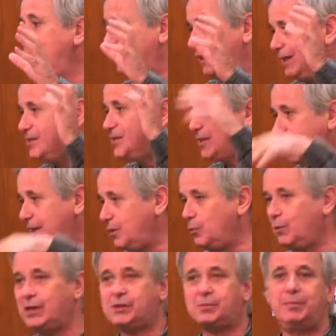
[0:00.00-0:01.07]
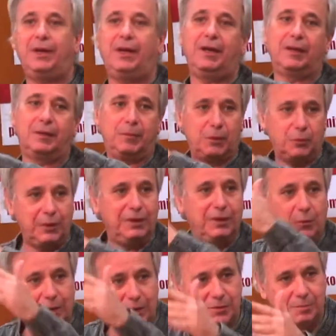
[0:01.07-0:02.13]
inside the West Bank and between the
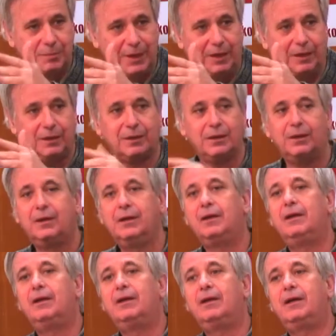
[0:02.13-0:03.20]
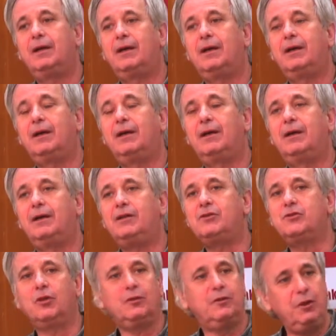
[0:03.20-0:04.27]
West Bank, is
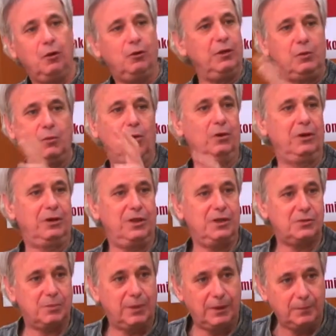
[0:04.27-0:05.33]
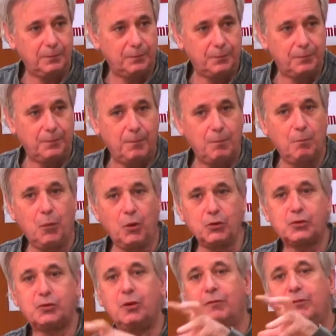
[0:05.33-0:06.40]
not the only wall in Israel.
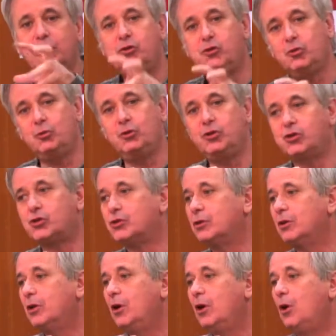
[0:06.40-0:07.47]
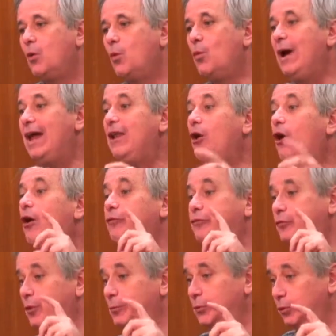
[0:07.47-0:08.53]
Most of the Jewish
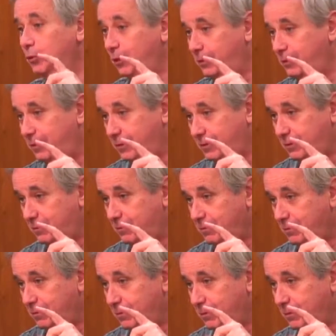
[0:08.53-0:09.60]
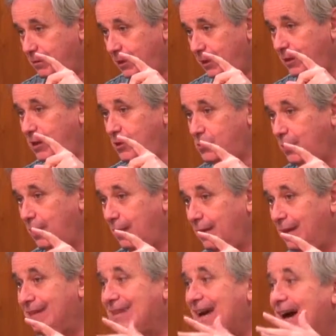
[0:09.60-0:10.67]
well-off communities in Israel
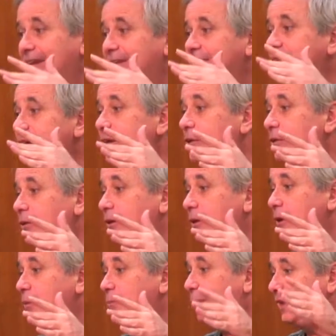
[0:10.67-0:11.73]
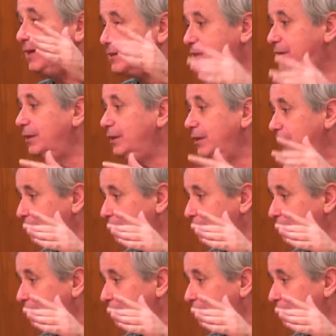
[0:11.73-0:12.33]
that are near Palestinian